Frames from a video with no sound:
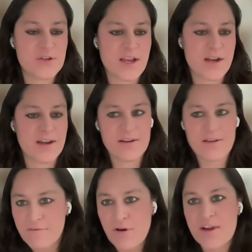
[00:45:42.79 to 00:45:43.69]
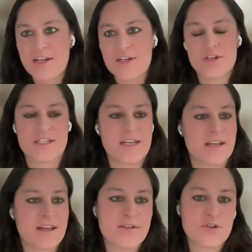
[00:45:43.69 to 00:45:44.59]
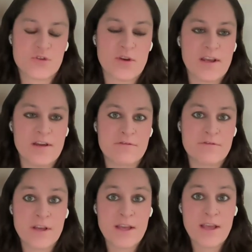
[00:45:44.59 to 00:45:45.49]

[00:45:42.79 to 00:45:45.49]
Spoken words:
You get a very interesting history of